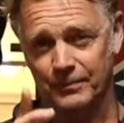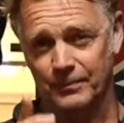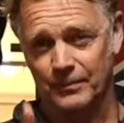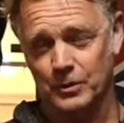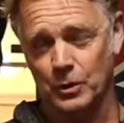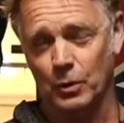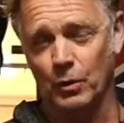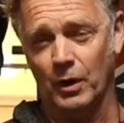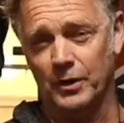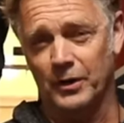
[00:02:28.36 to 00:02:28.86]

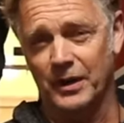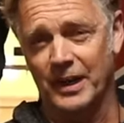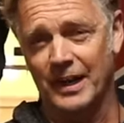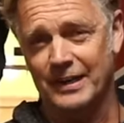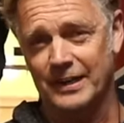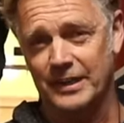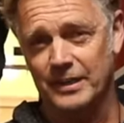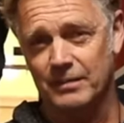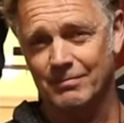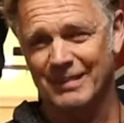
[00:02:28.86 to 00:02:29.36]

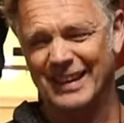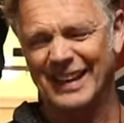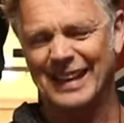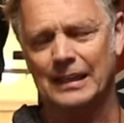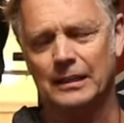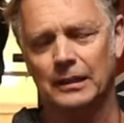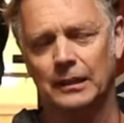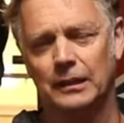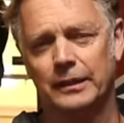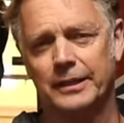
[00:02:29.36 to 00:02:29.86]
280
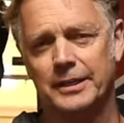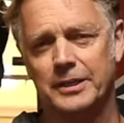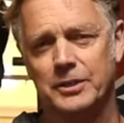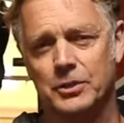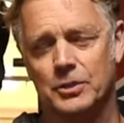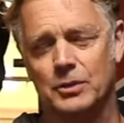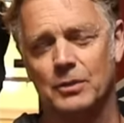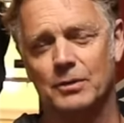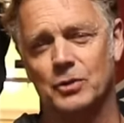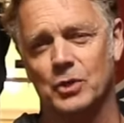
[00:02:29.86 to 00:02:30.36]
at
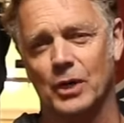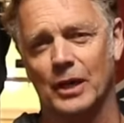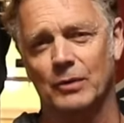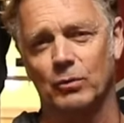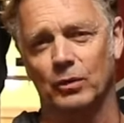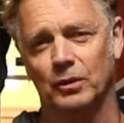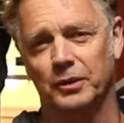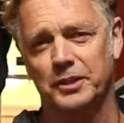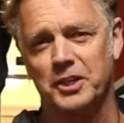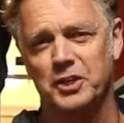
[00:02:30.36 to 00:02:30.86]
least
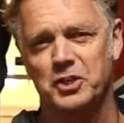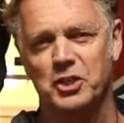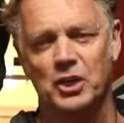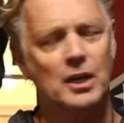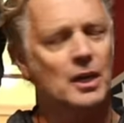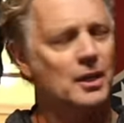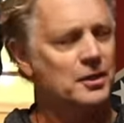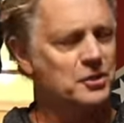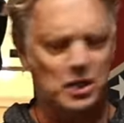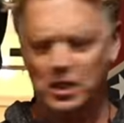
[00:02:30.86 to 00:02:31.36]
General Lees
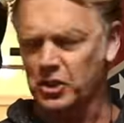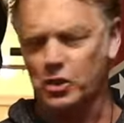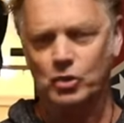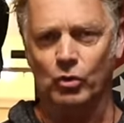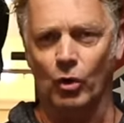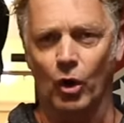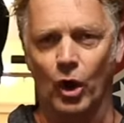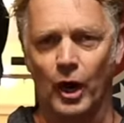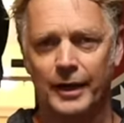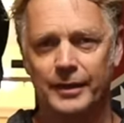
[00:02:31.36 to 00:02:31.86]

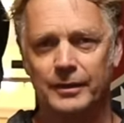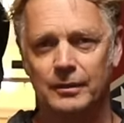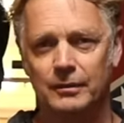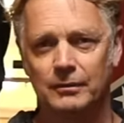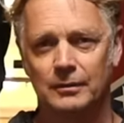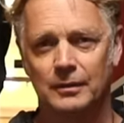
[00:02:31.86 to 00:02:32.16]
destroyed.